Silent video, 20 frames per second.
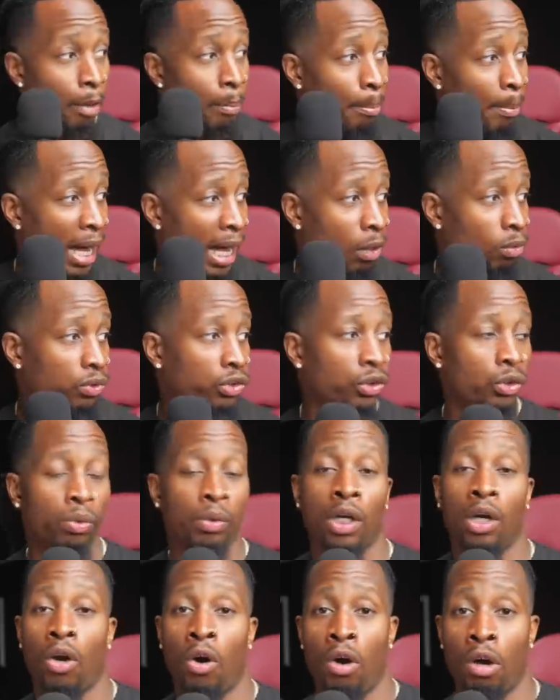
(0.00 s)
a mount
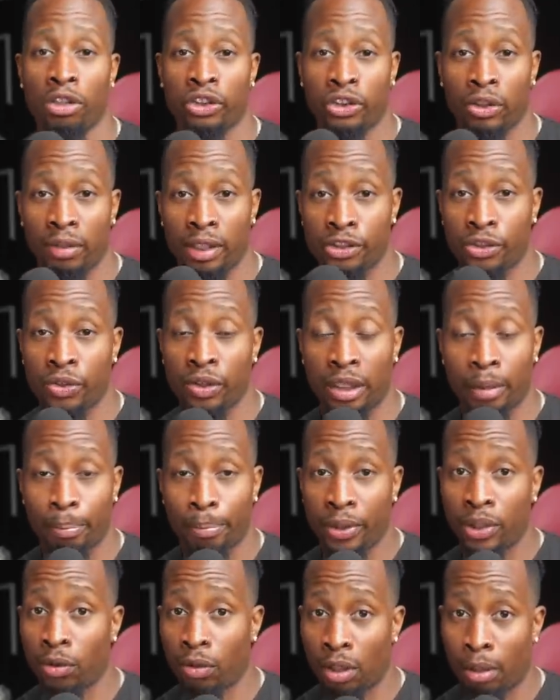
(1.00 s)
to it also that you can
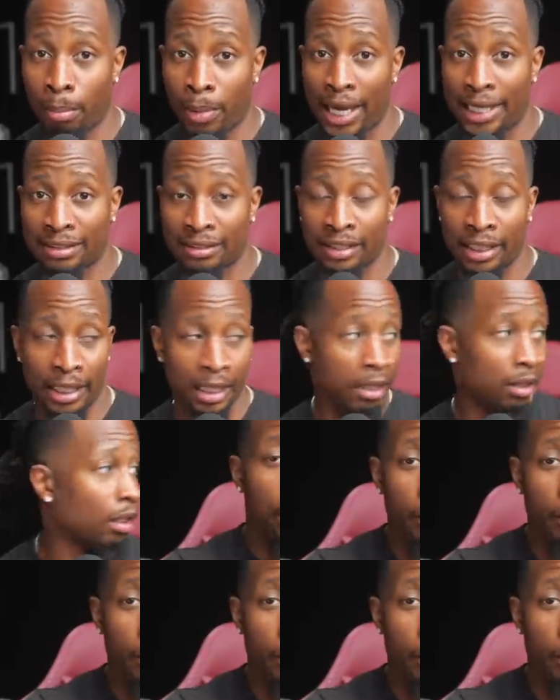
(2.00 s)
put on a mic stand.